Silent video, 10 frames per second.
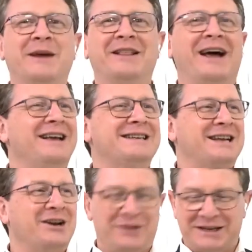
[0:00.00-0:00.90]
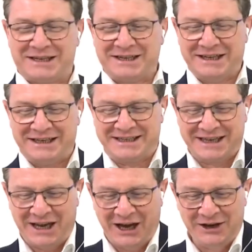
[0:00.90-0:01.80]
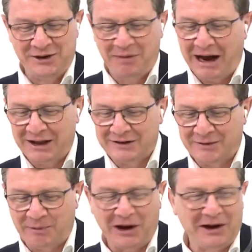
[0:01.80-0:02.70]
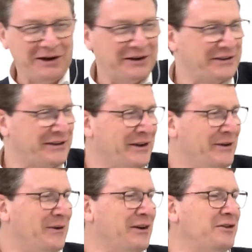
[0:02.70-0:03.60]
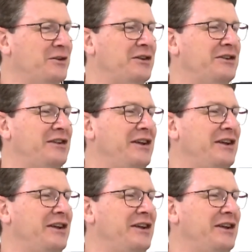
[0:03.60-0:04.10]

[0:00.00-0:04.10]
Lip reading: me, that is a coincidence. And you're miles apart. One of you's in